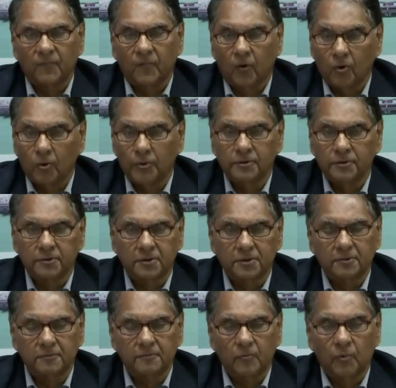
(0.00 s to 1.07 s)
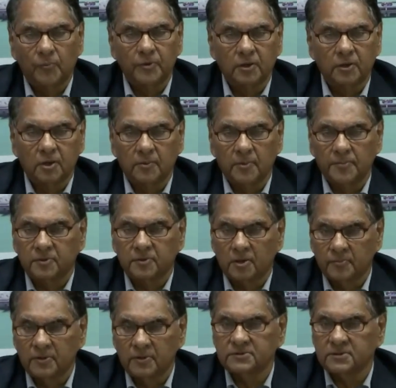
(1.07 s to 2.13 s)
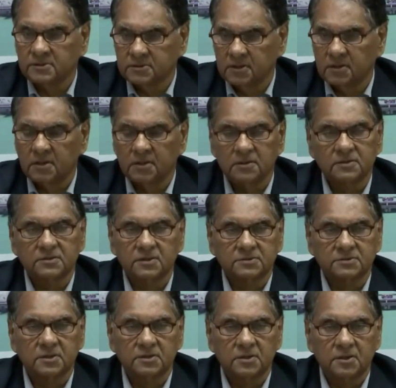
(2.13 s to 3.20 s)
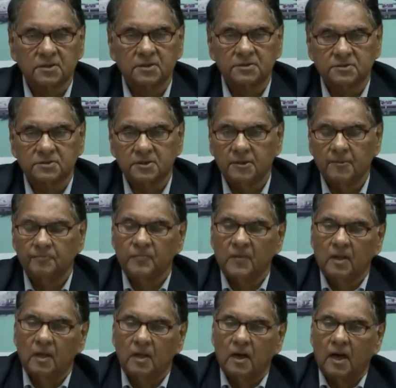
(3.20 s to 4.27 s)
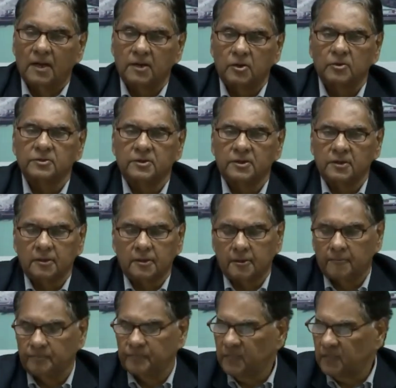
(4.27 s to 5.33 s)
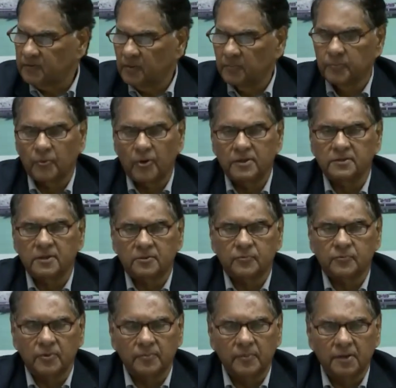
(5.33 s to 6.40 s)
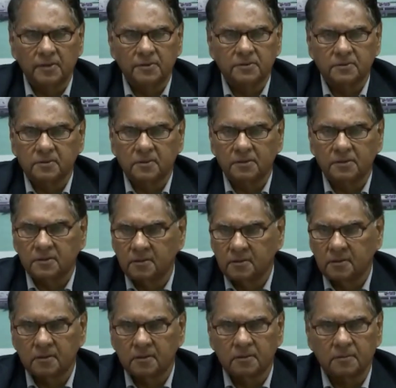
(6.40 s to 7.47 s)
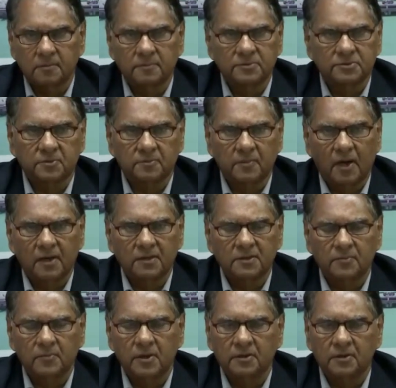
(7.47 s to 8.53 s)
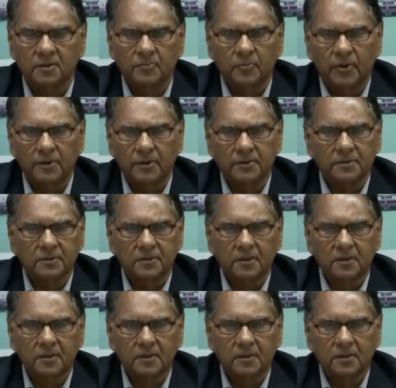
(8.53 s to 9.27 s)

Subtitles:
following the opening of thermal sector and other sector in the country. I don't think some point that were made, I think Mr. Mahajan made that point.